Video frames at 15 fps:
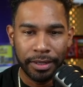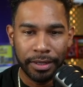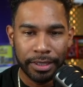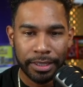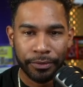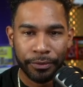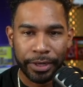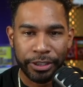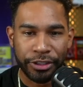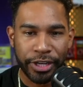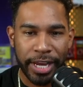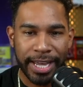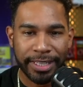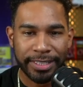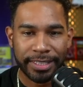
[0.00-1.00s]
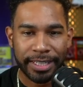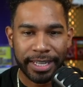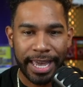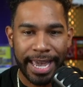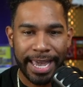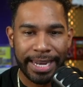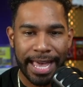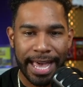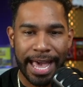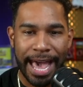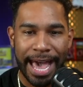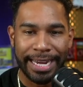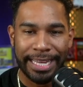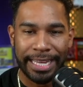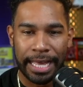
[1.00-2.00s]
Reject and
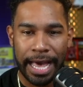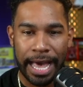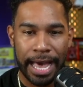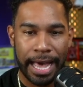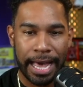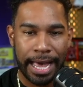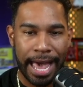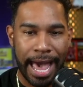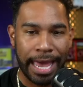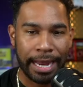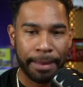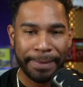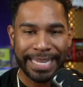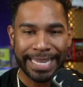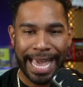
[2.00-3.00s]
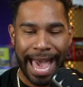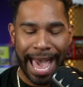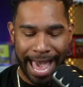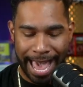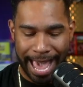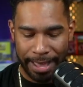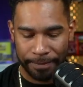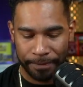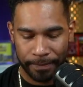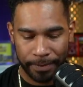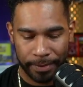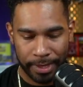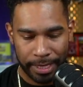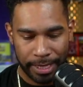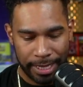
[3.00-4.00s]
Aramika.
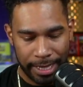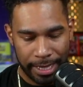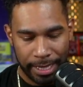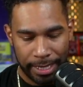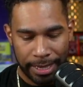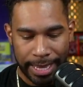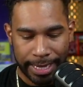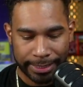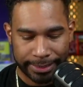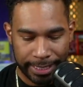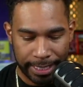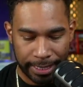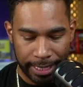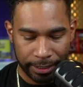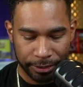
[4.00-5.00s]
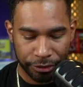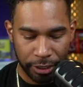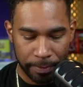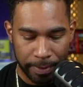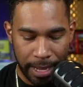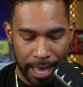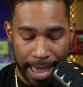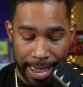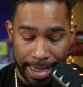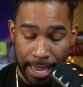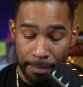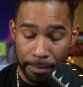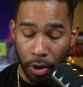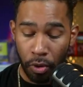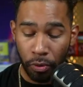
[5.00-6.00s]
Like I said, ladies and gentlemen, I
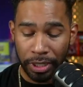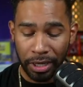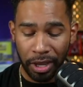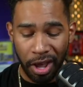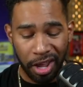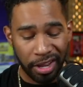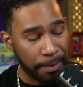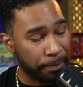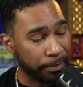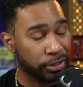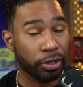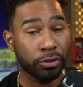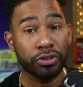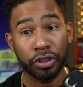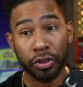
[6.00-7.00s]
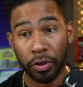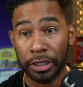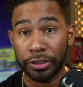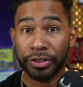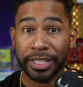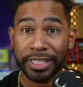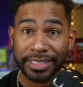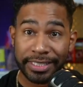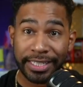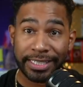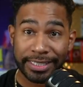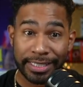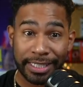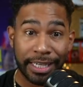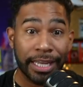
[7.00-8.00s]
am only on episode
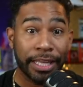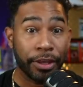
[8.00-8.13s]
260.